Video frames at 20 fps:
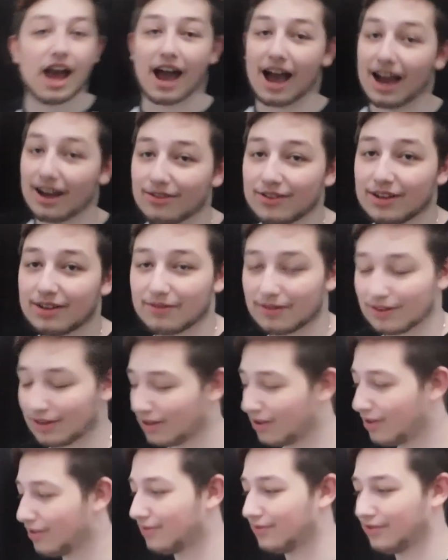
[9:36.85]
I don't have
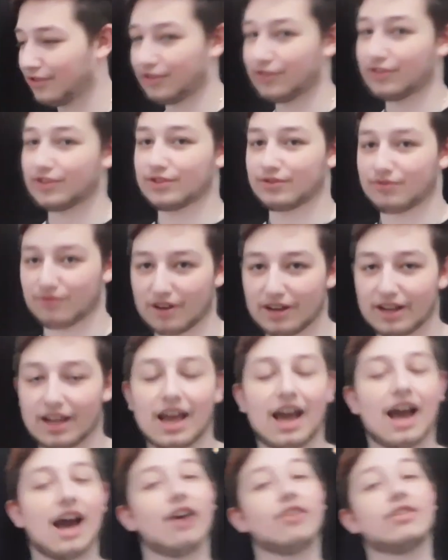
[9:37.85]
a lot of viewers, right?
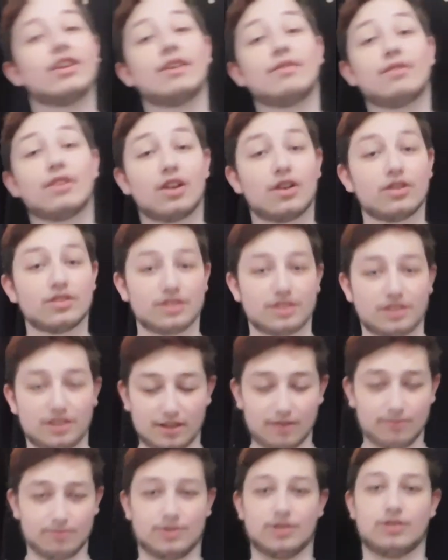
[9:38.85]
I don't have a lot of
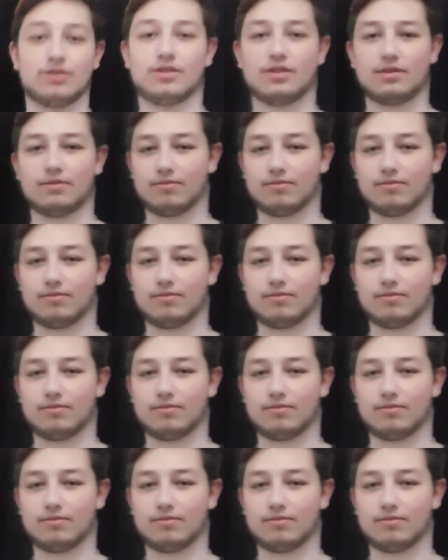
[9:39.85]
subs,